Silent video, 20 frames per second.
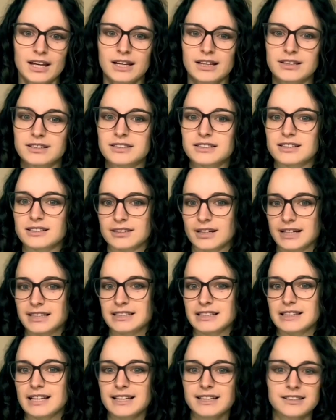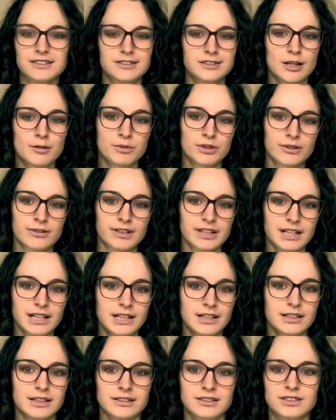This is a nice light summer
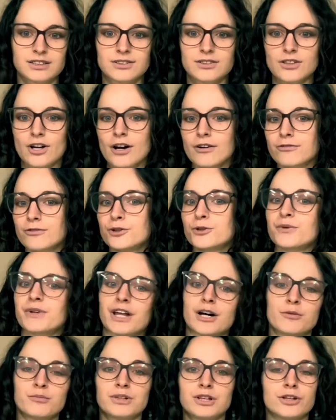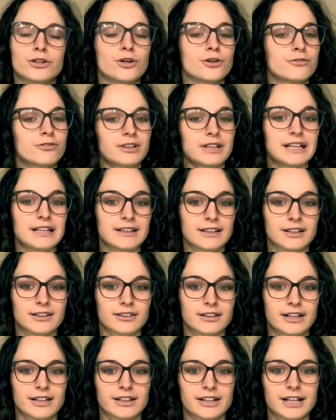read. It's thoughtful without being overly
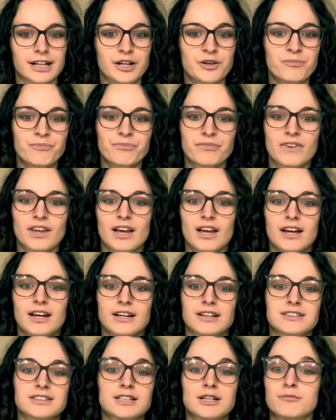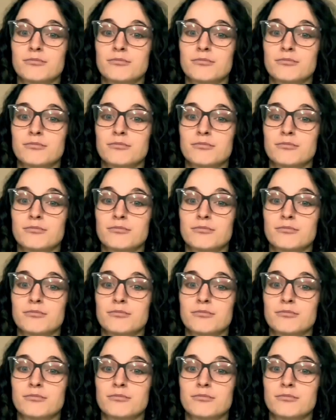literary. It's